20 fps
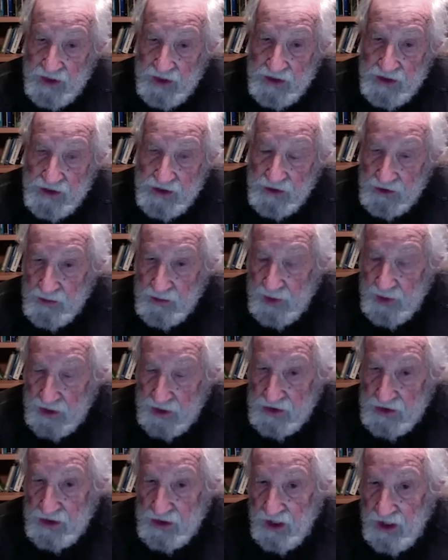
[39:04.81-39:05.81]
So it's based
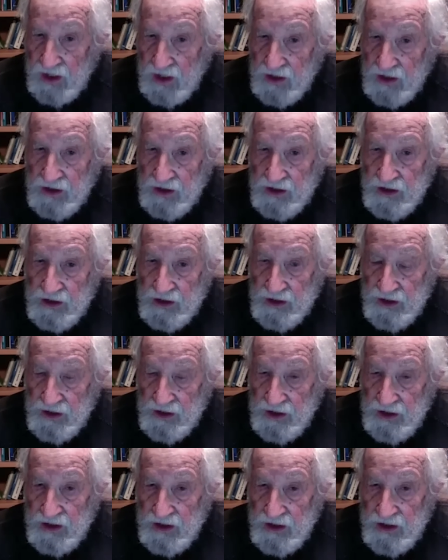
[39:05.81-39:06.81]
in Ireland.
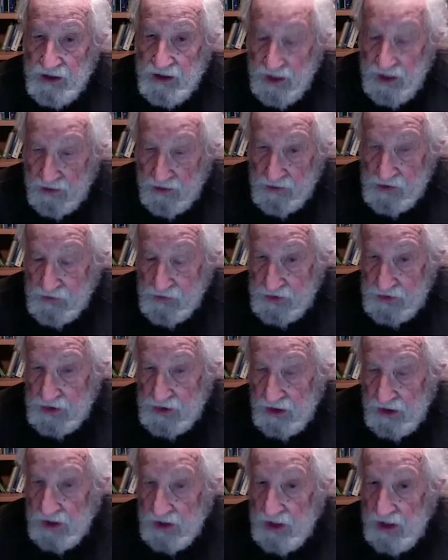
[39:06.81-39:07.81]
Now that was
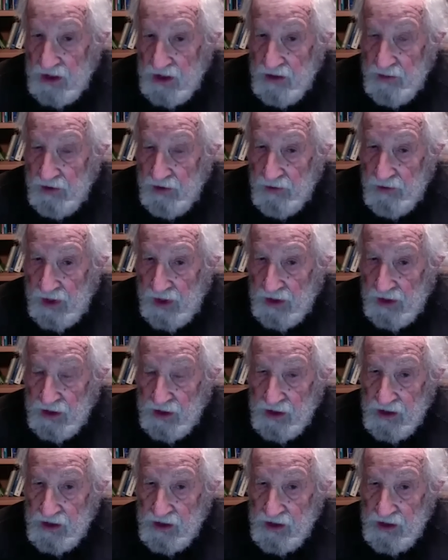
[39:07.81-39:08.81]
facilitated by Reagan.
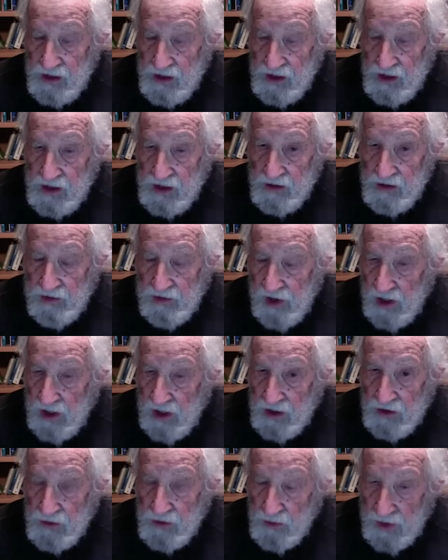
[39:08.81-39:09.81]
Prior
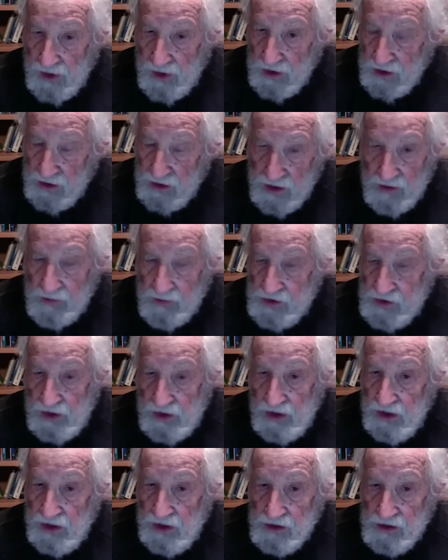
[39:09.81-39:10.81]
to Reagan, that was
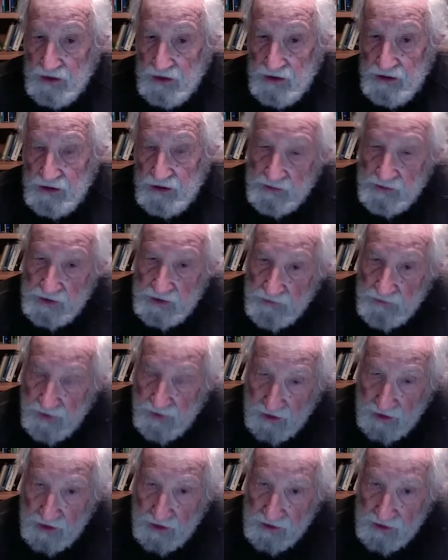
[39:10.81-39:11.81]
illegal. But
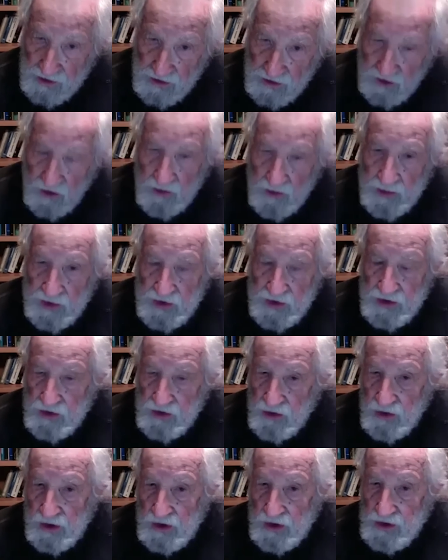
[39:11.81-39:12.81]
Reagan opened the
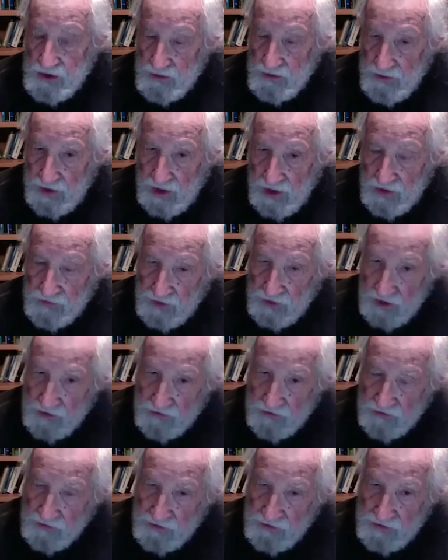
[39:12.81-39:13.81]
doors. We have to have
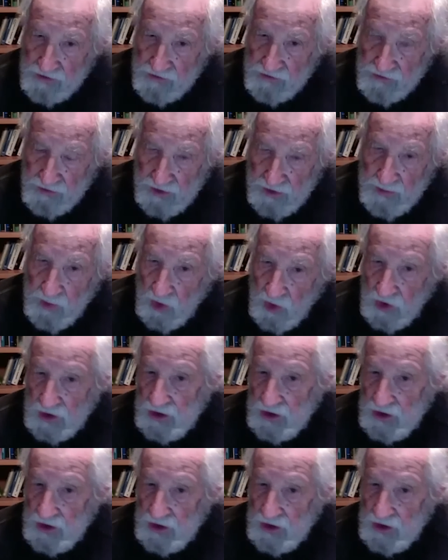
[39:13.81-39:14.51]
free market.